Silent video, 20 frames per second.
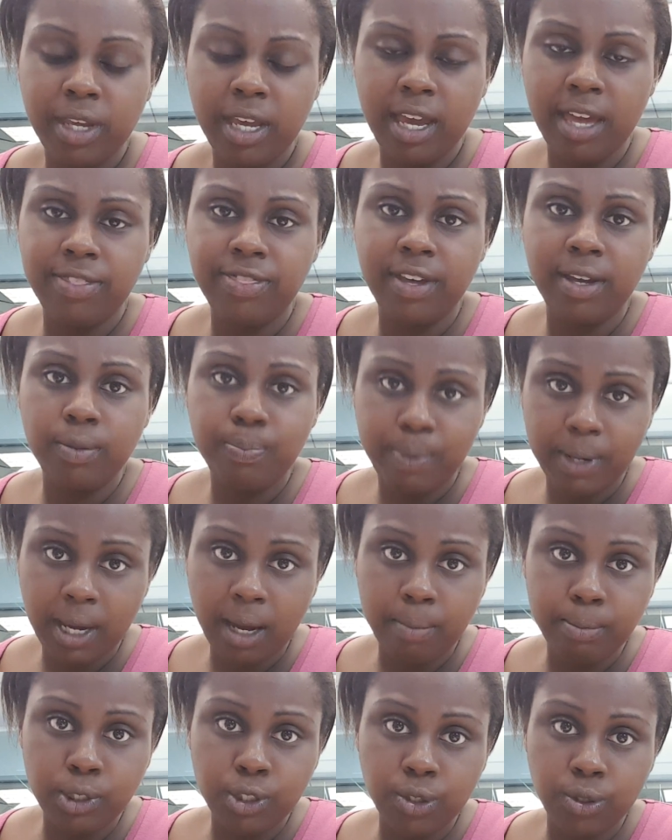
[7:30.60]
And they've
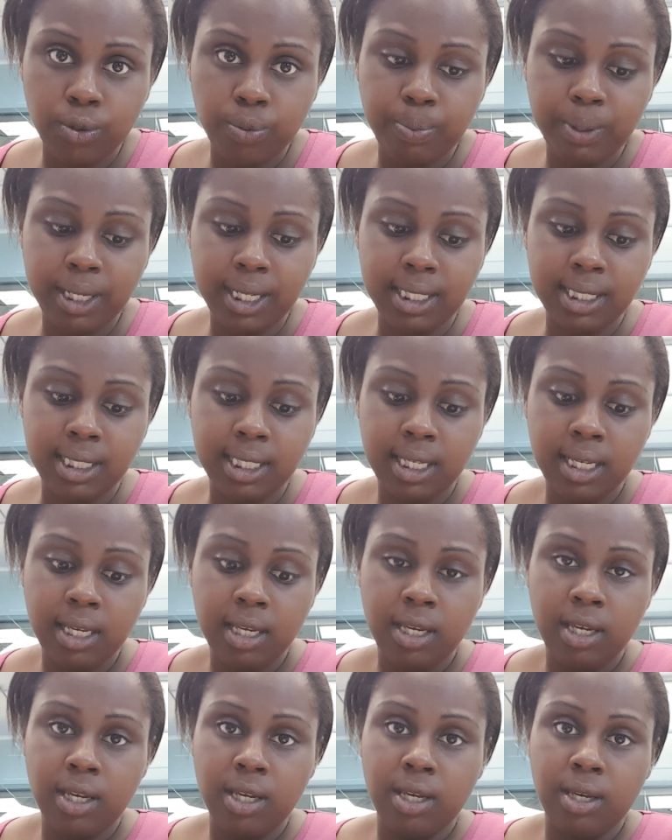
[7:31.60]
become true because
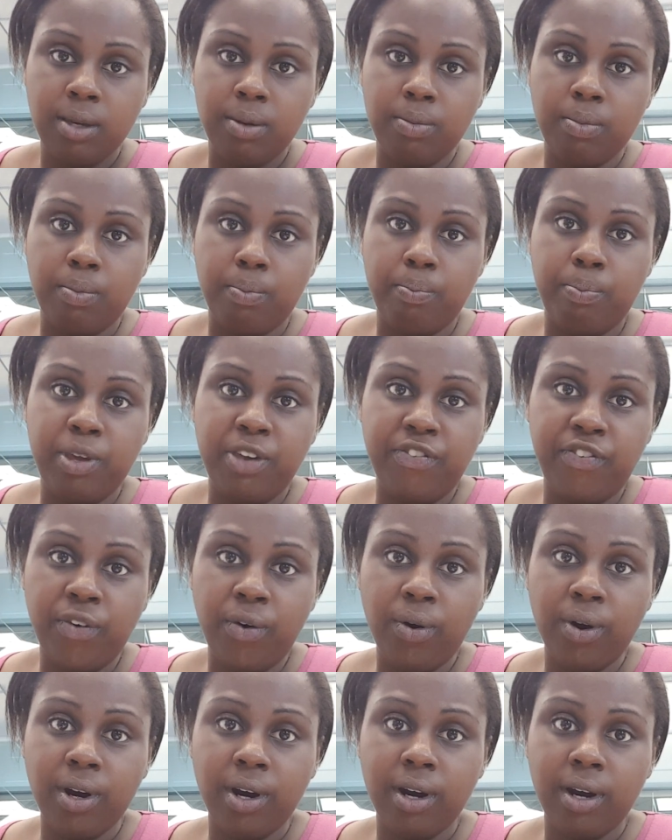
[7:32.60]

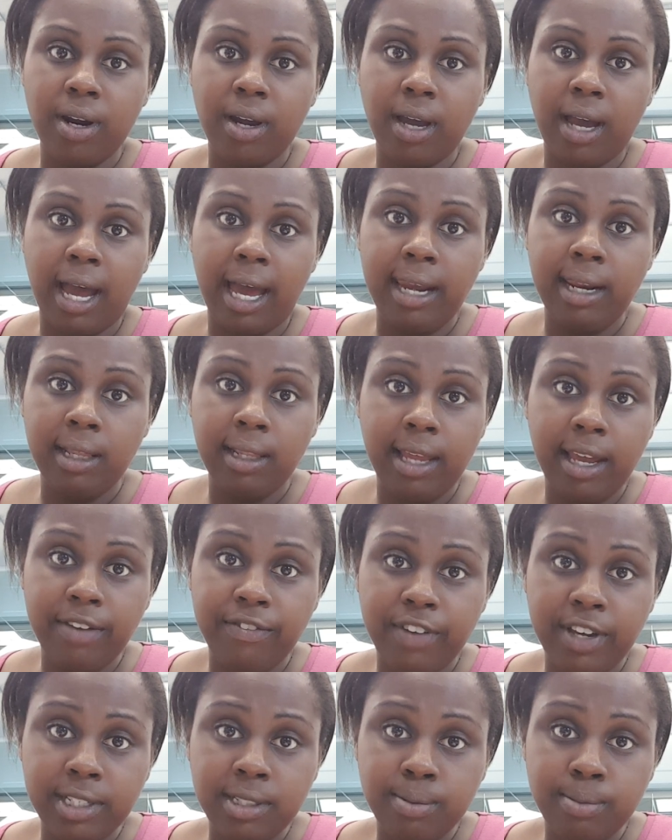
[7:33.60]
before, I didn't
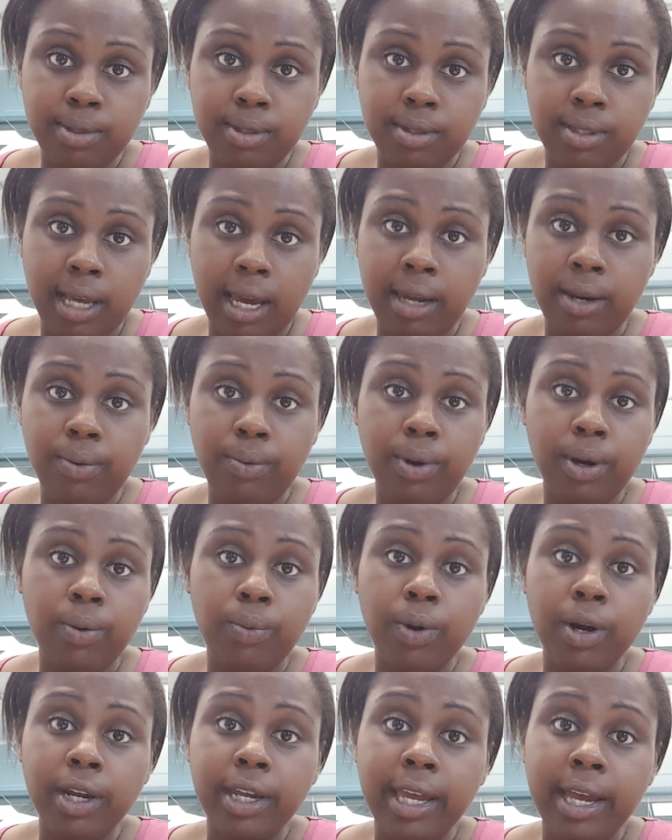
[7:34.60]
like vegetables. I didn't want to
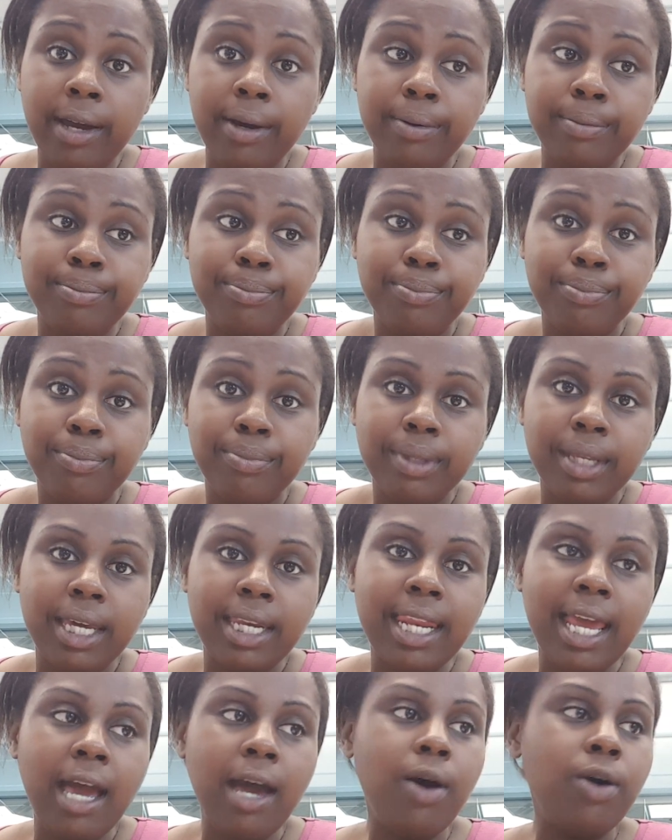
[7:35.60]
work out.
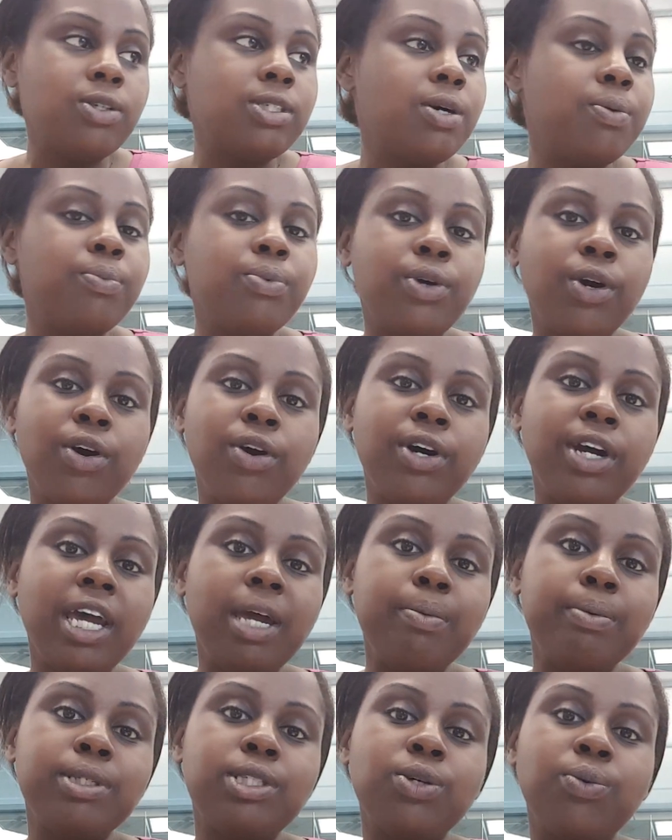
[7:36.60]
Now, some girl
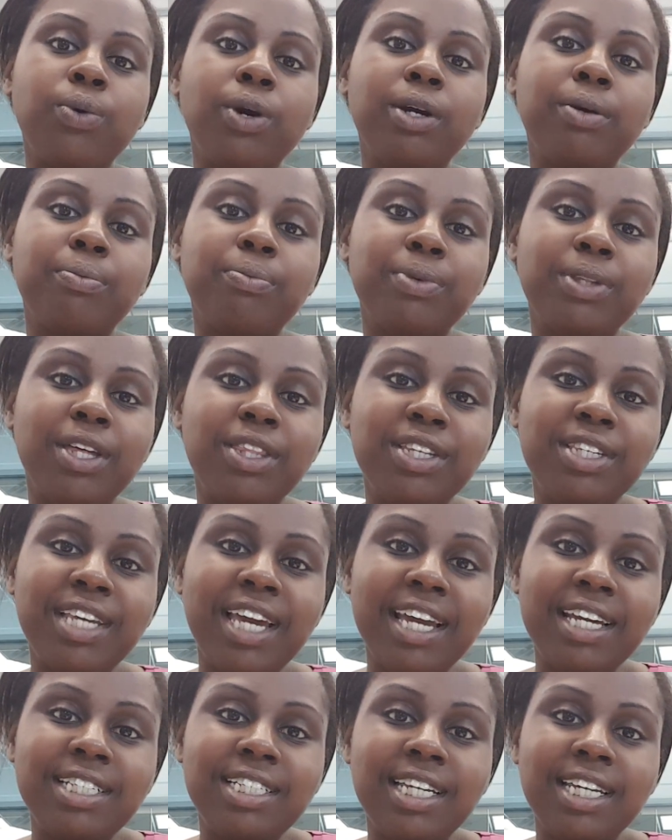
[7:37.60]
came into work the other
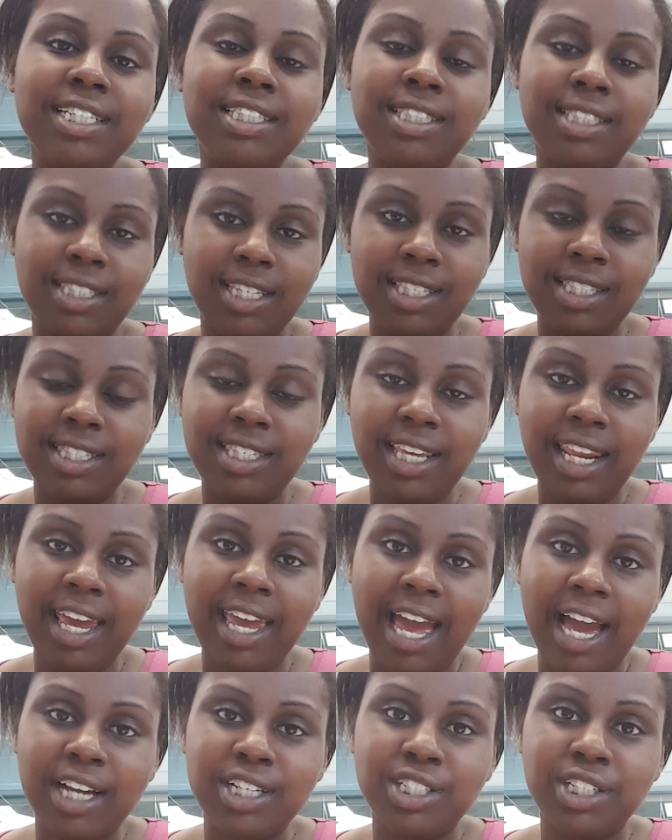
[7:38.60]
day.
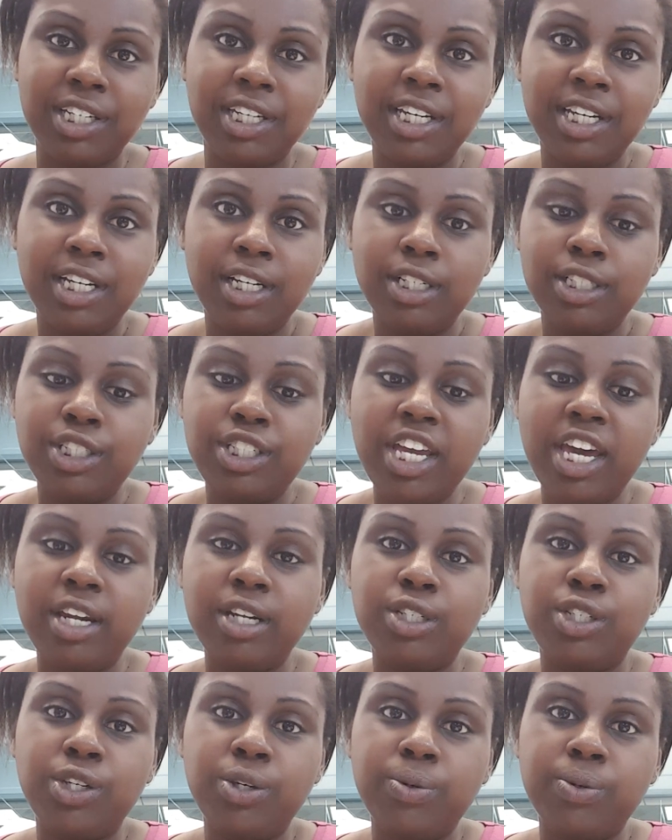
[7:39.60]
Today, actually, she had
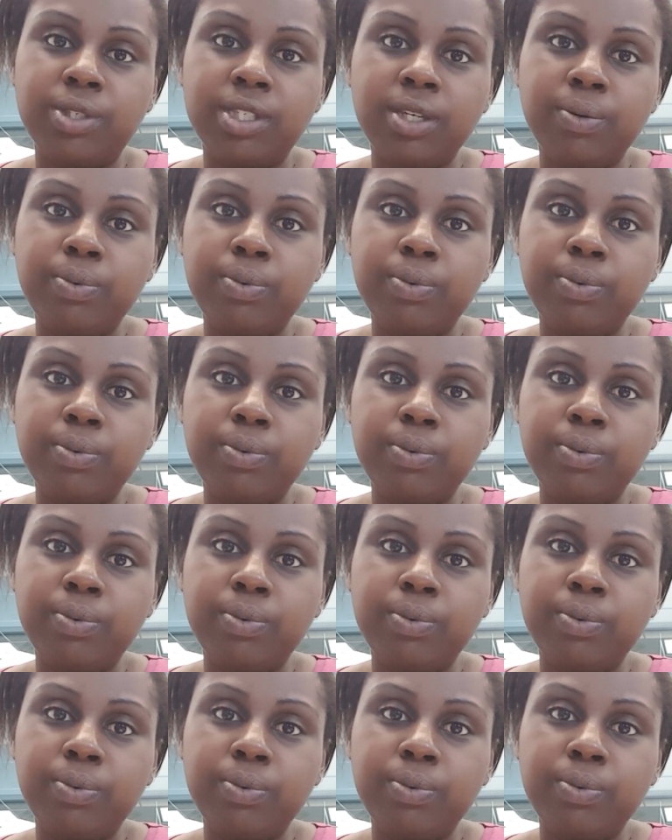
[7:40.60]
a juice.